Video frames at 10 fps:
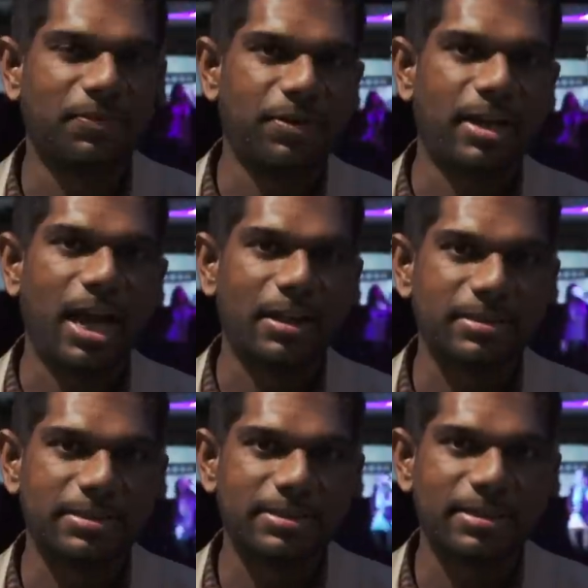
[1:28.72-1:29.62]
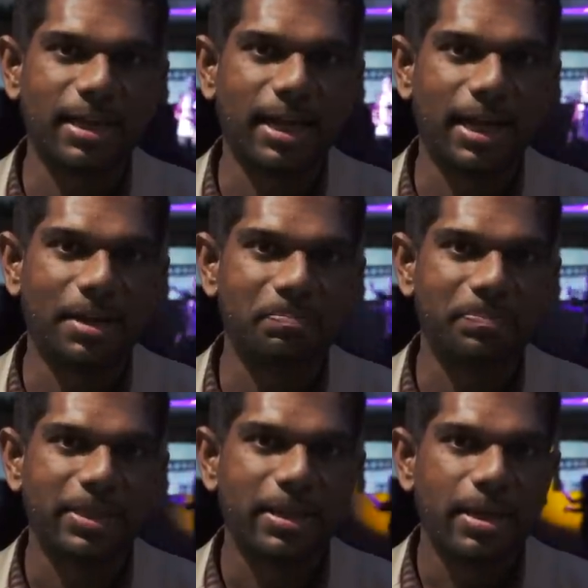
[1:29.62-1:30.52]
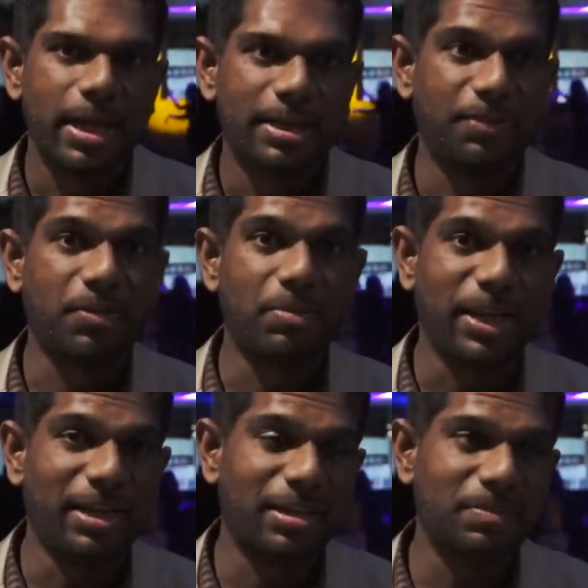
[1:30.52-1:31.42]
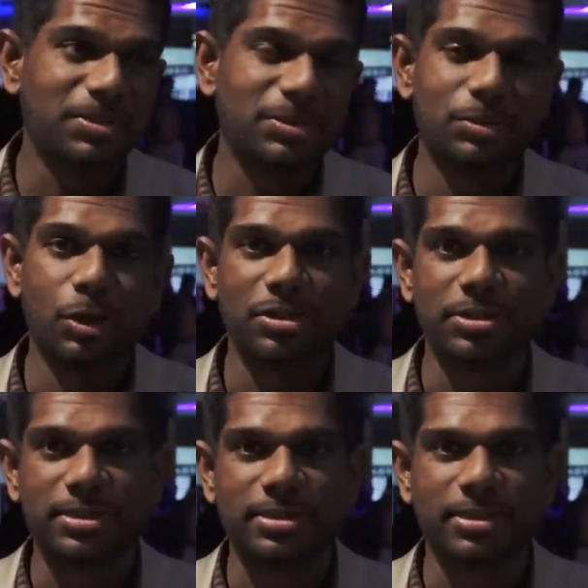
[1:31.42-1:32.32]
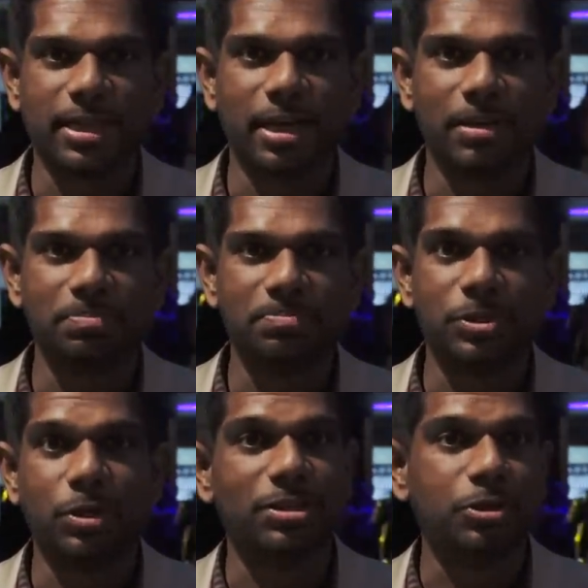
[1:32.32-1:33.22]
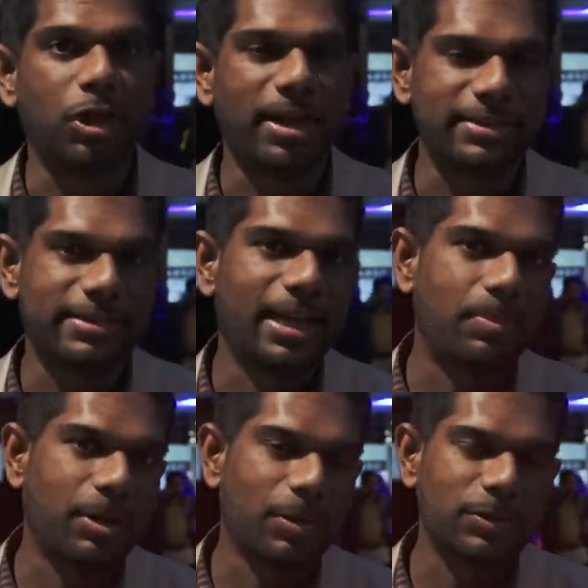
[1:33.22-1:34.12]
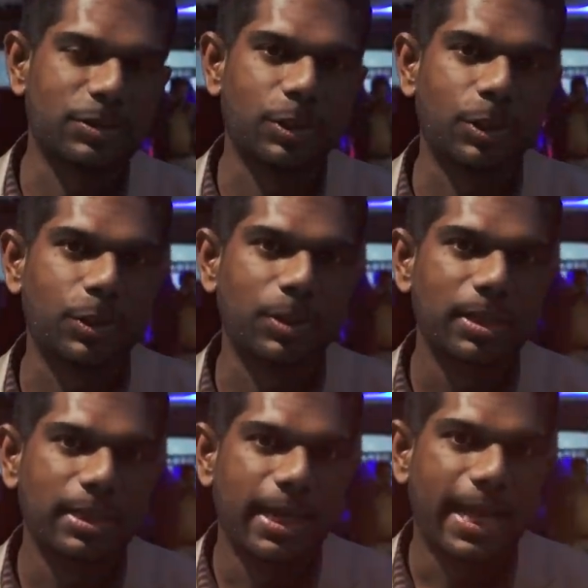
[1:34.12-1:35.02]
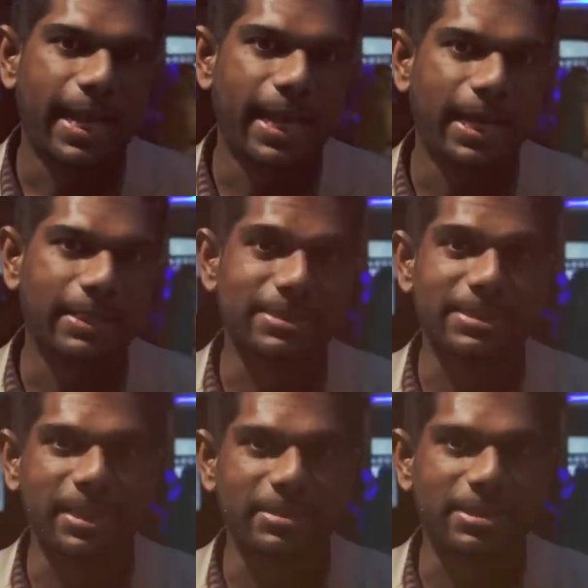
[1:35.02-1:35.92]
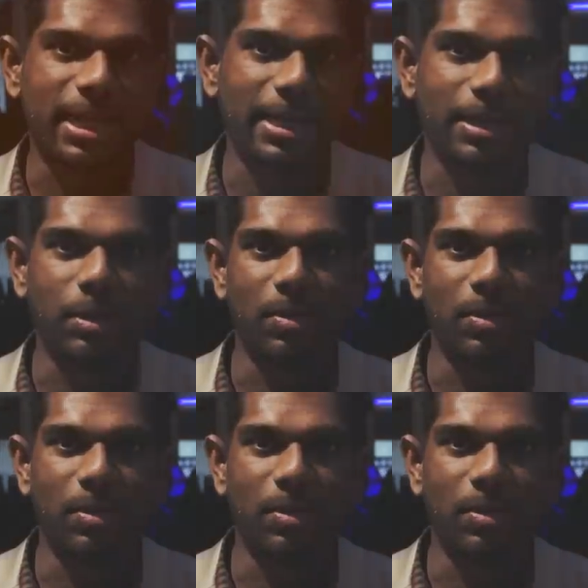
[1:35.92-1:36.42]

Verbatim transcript: Different artists, different mediums, not just sort of the drawing side, but also the singing side, and